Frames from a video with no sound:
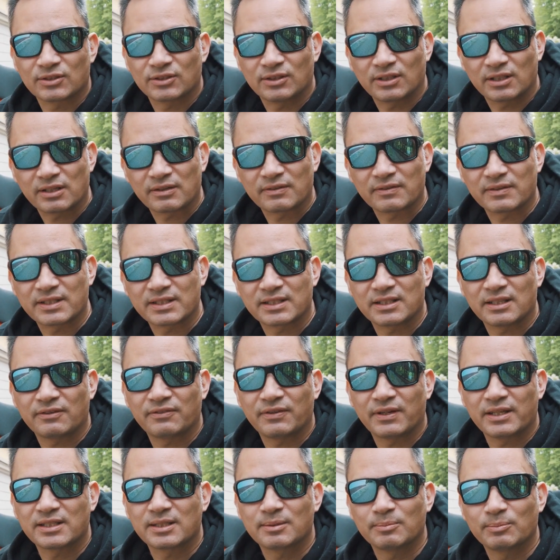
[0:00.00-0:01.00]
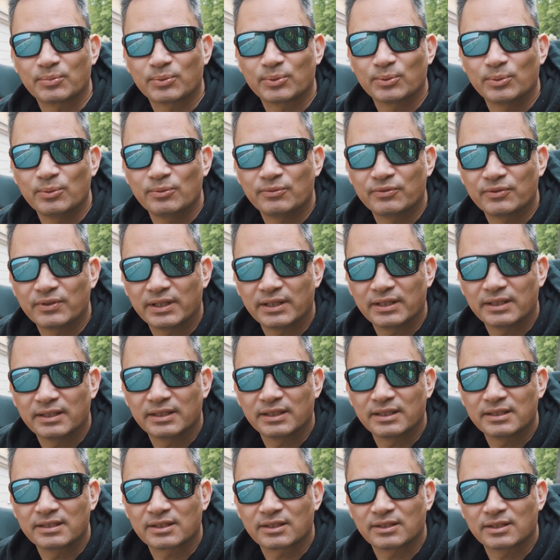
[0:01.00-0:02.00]
a lot of the stuff has improved, and
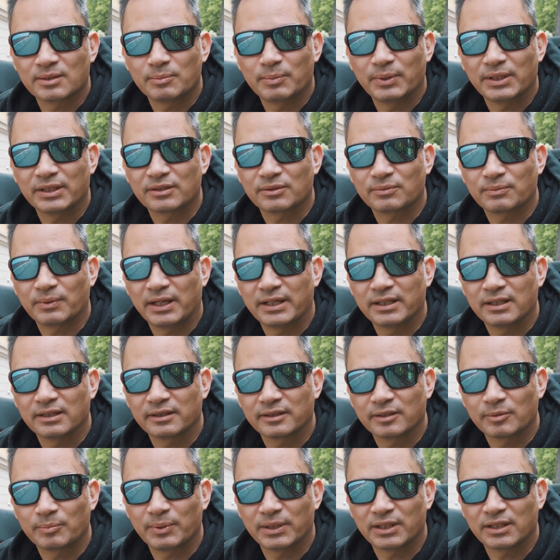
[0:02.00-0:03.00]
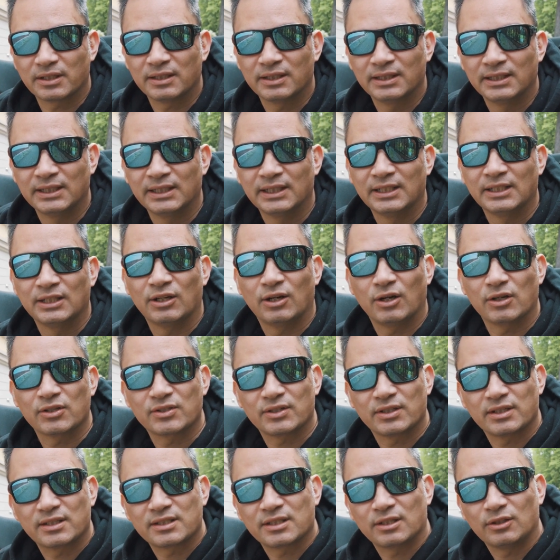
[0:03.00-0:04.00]
it's going to make the ride a little better. Also,
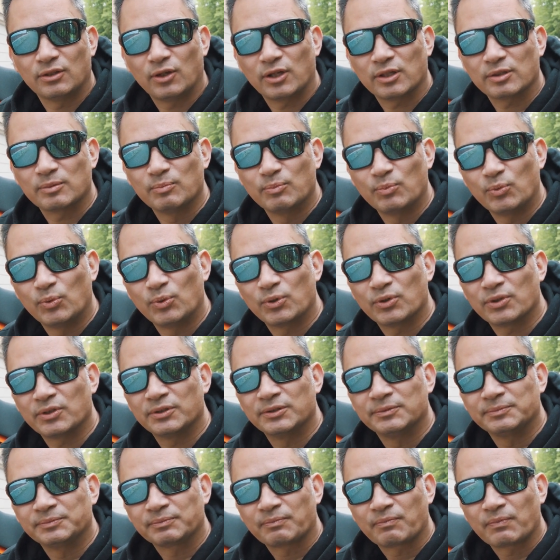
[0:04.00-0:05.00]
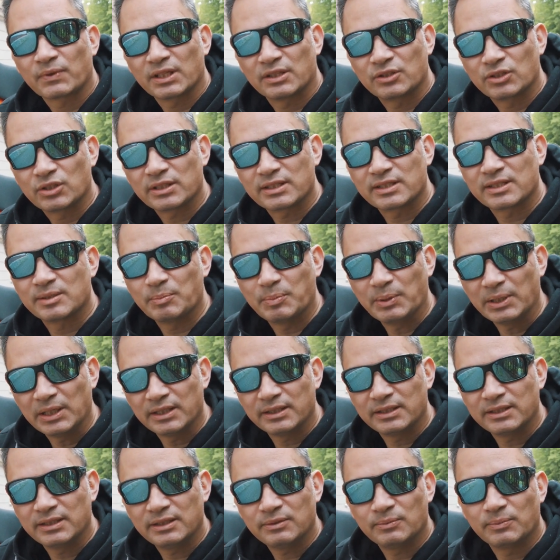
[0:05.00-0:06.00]
there's a lot more
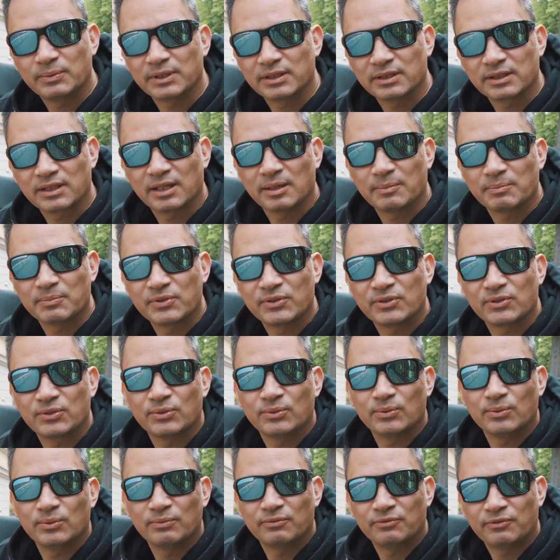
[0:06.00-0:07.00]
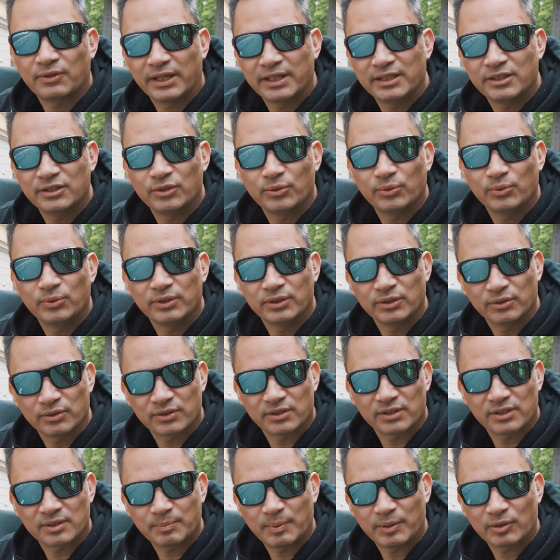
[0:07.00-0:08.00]
adjustability when it comes to fine-tuning your
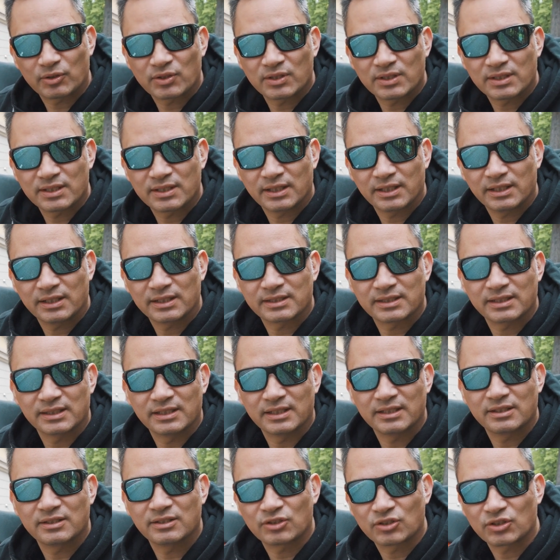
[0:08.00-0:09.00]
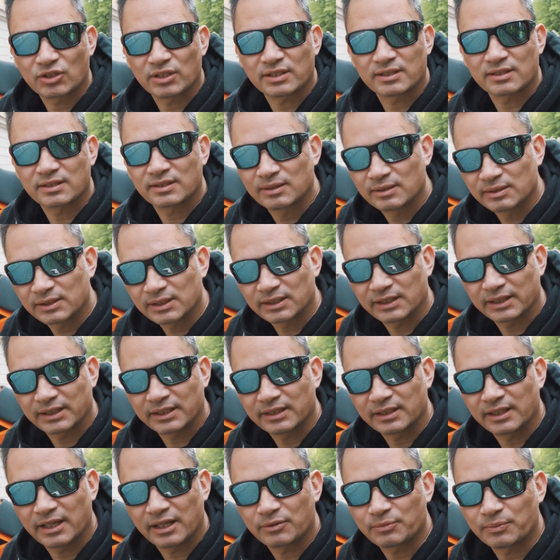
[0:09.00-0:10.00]
suspension settings. It isn't just
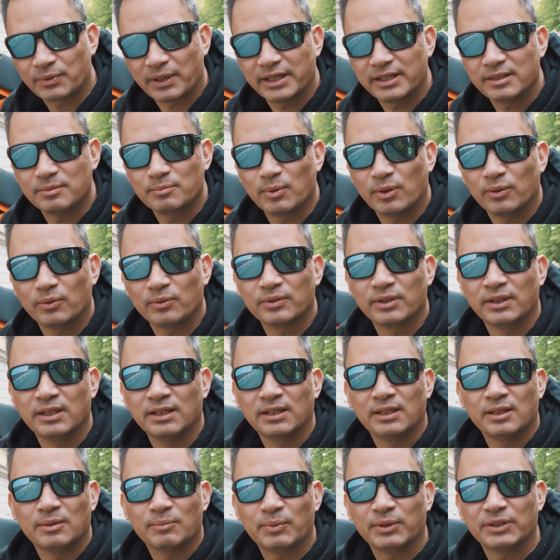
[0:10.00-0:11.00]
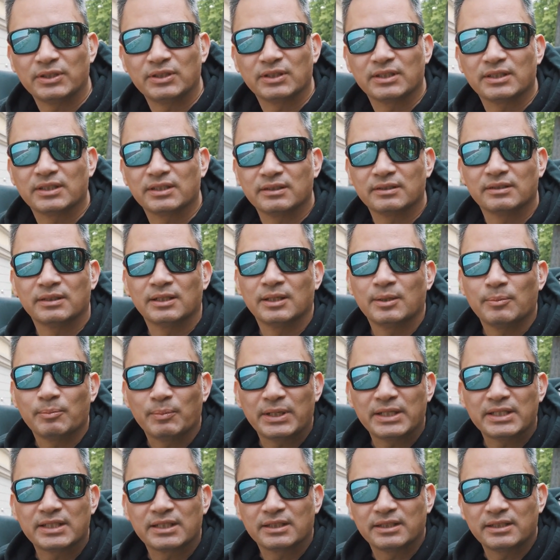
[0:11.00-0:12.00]
clicking a ride mode, but you can
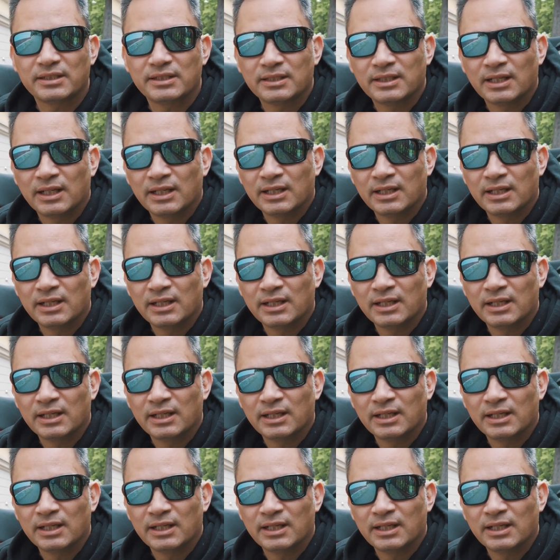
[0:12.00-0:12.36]
basically